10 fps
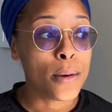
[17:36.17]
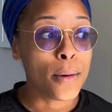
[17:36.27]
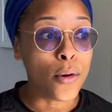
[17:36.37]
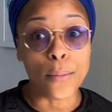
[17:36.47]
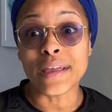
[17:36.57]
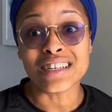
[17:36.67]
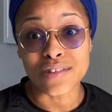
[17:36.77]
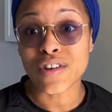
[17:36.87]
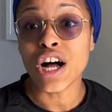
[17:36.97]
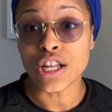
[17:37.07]
because of
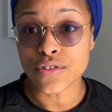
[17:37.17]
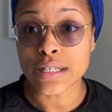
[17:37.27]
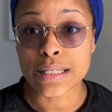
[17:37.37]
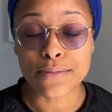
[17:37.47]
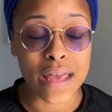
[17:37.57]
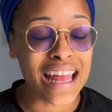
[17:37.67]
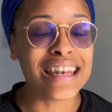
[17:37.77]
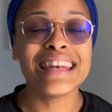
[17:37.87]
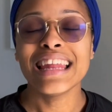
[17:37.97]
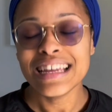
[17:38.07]
colorism. And
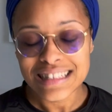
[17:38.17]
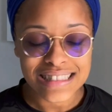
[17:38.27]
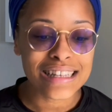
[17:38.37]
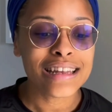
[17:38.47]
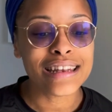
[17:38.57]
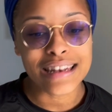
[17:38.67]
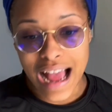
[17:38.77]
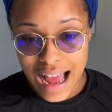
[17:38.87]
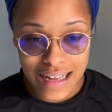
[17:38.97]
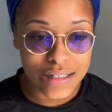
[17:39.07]
let's
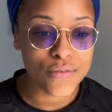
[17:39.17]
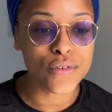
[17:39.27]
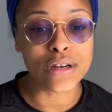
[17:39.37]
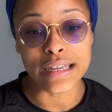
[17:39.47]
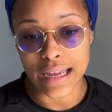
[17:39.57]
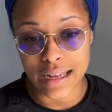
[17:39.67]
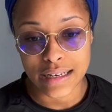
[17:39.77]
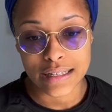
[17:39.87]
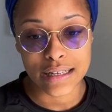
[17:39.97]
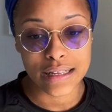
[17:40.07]
not forget
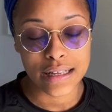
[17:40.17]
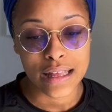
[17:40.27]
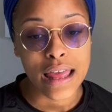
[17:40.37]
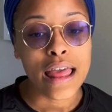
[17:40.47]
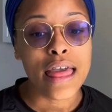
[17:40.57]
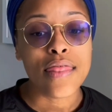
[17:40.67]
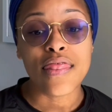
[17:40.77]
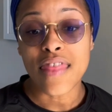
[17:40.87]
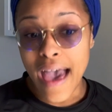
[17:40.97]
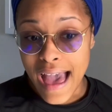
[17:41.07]

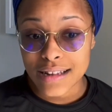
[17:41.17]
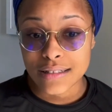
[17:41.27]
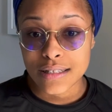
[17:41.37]
that